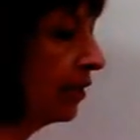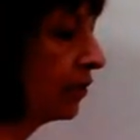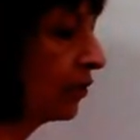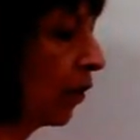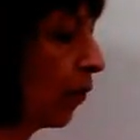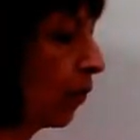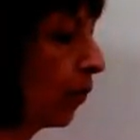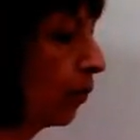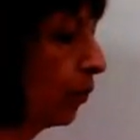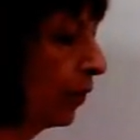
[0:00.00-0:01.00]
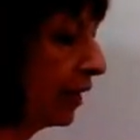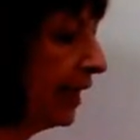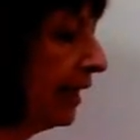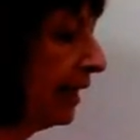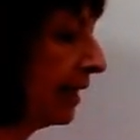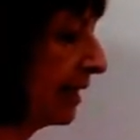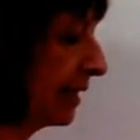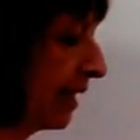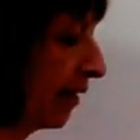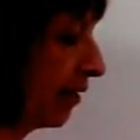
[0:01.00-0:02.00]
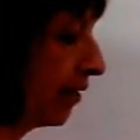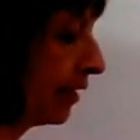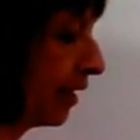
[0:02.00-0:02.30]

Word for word: So working this out on our